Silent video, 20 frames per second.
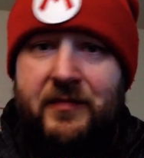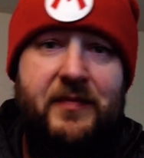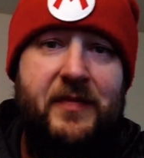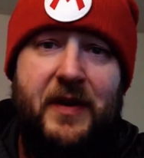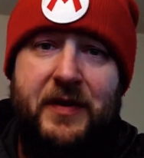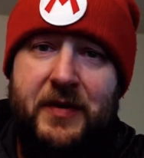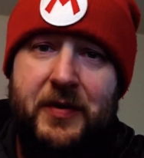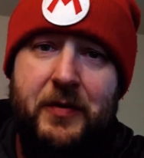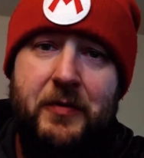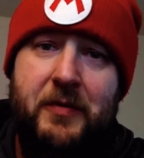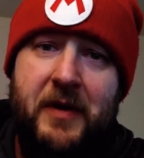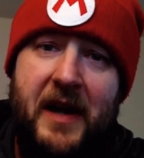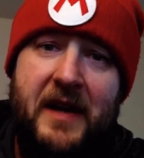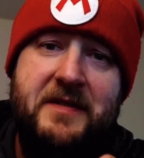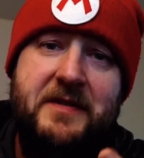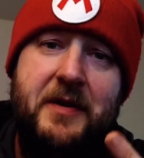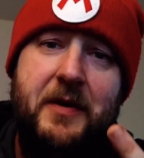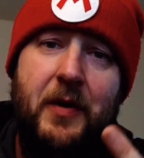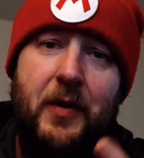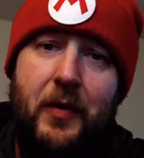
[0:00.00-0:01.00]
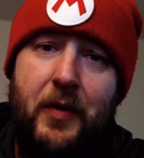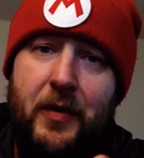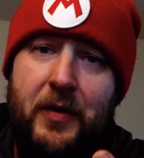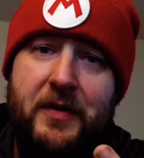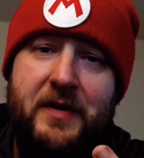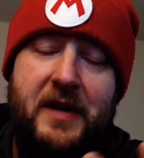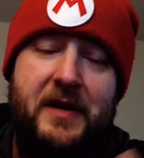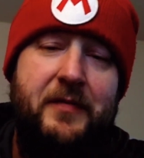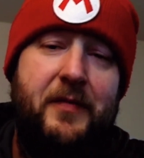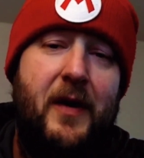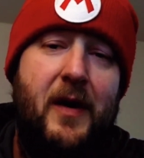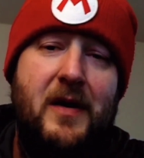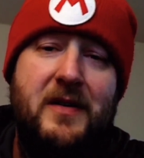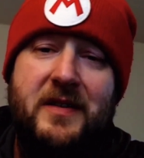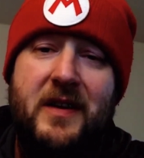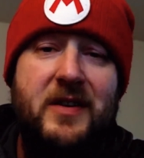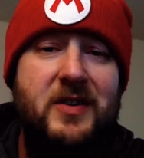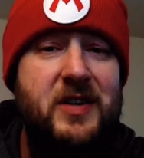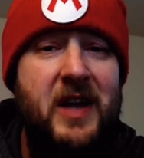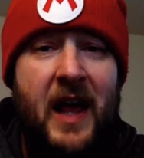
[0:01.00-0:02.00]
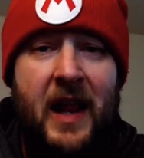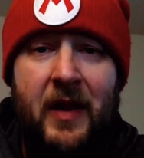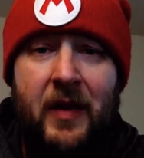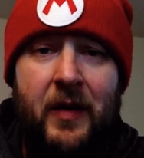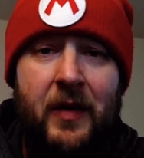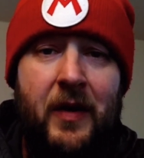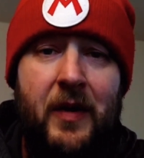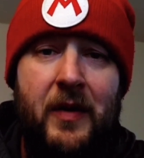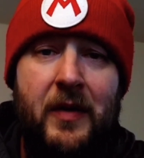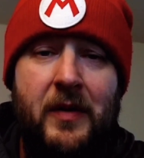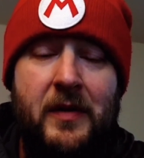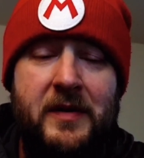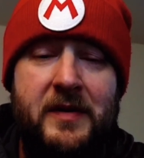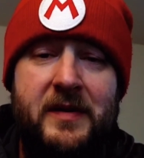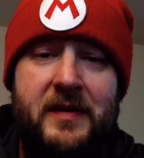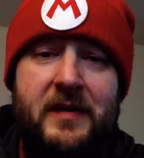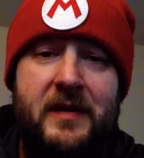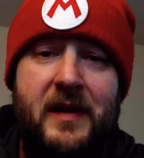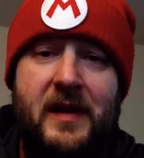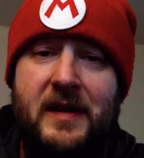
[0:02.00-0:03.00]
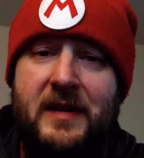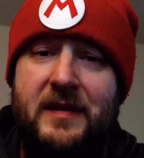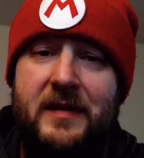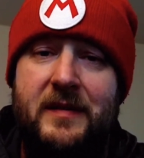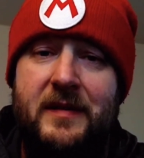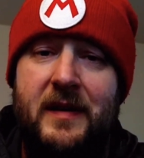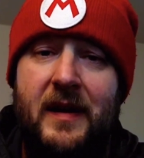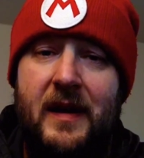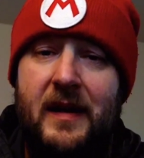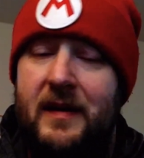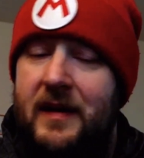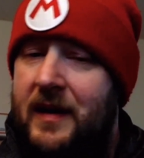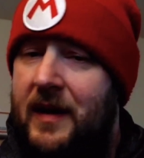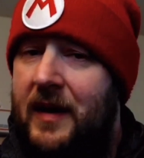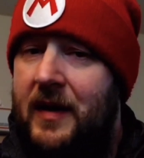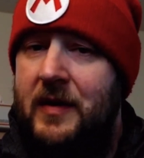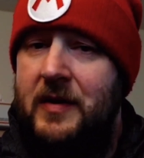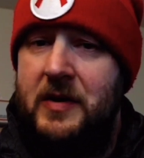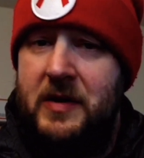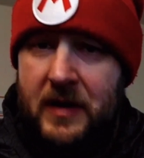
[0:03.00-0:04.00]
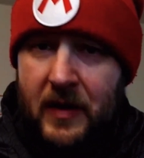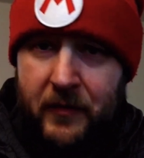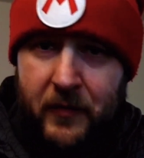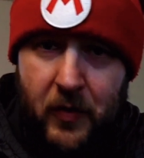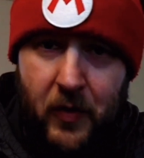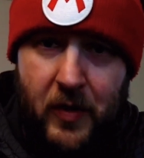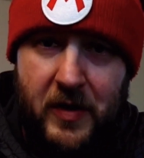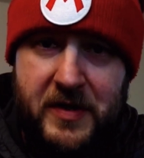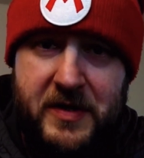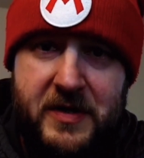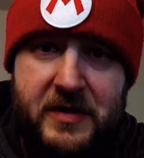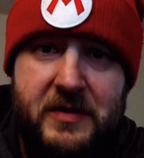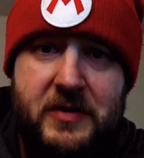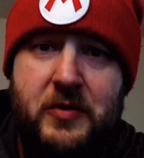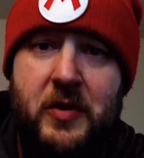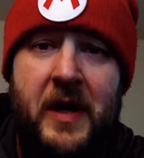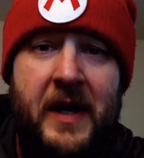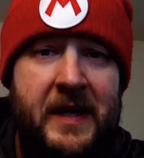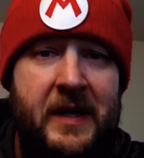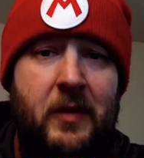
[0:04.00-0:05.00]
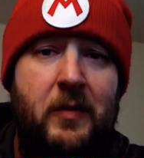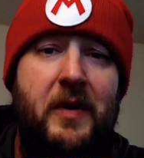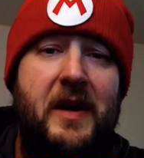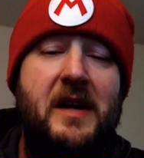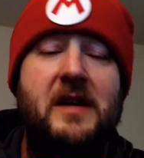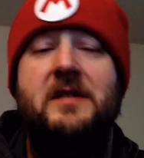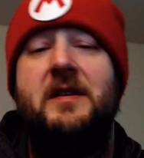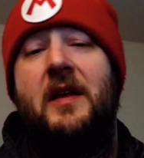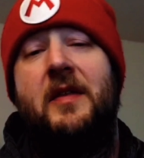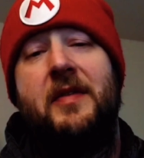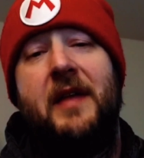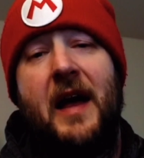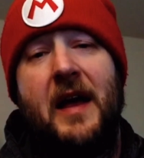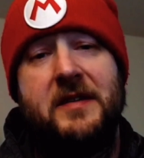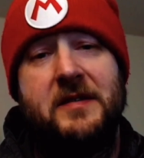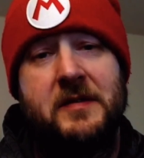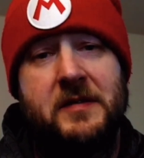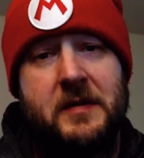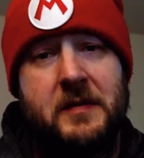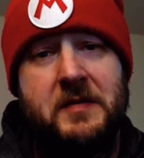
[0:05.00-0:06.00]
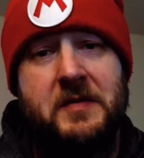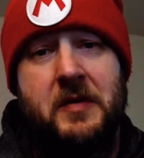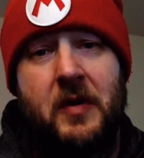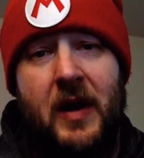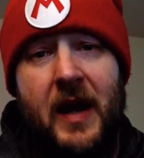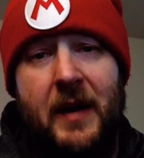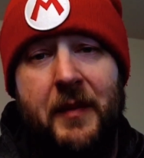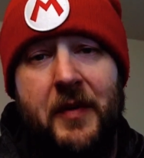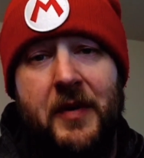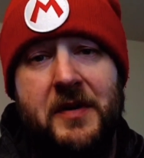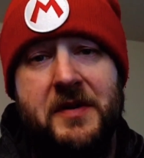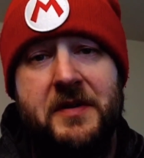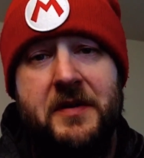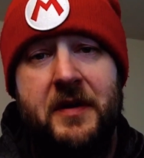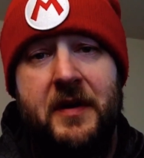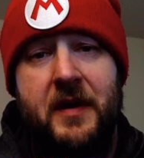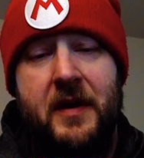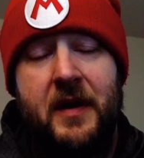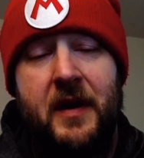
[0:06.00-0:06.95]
the two next goals as far as the channel goes is, of course, trying to reach 1,000 subscribers.